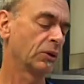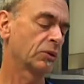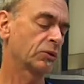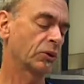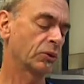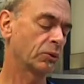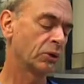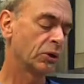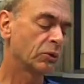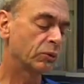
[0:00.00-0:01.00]
So
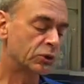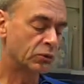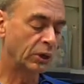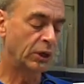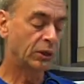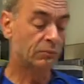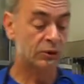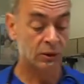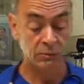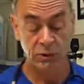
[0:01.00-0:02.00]
restraining them,
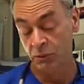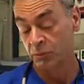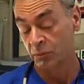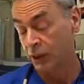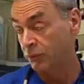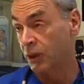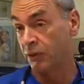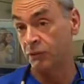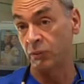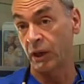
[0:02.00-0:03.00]
sometimes you might even
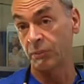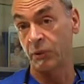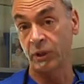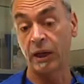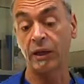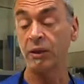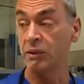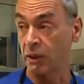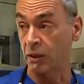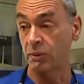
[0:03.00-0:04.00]
have to wrap your cat in a
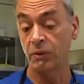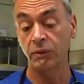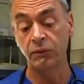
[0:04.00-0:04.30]
towel.